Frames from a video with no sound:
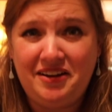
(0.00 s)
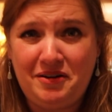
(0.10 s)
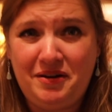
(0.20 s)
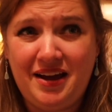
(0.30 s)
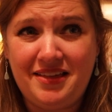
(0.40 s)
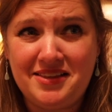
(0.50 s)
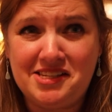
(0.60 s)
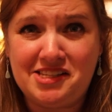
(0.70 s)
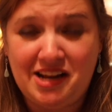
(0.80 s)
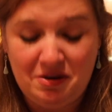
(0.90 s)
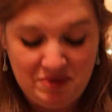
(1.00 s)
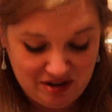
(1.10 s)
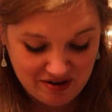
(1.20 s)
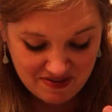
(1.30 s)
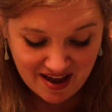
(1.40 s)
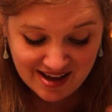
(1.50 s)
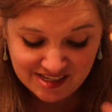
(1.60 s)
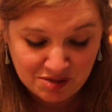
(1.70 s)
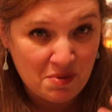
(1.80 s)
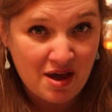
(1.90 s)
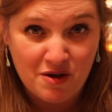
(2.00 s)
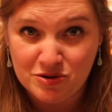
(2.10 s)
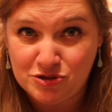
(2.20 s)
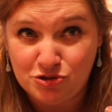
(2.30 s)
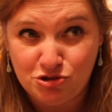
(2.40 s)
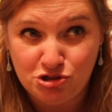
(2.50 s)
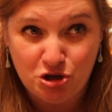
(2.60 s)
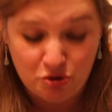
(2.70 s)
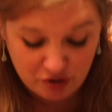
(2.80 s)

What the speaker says: Oh yeah, this is gonna be good. That smells so